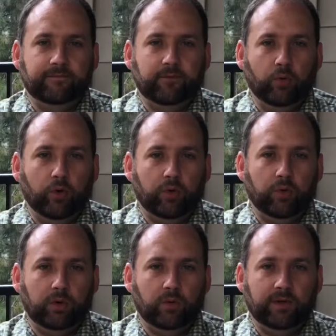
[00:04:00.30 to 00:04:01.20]
a fourth
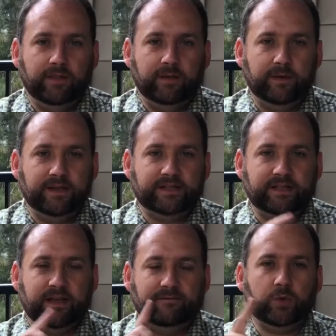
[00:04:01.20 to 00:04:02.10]
one with them, and he said,
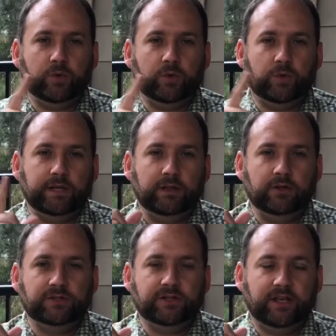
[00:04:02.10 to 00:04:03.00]
that fourth one, he
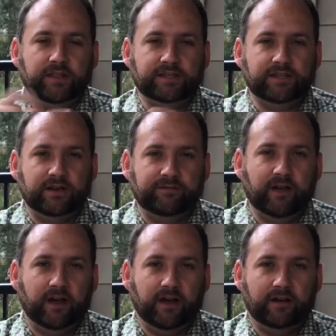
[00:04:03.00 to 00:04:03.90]
looks like the Son of
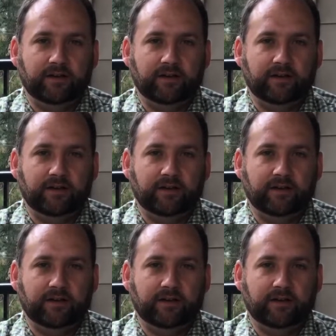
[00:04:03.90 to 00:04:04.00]
God.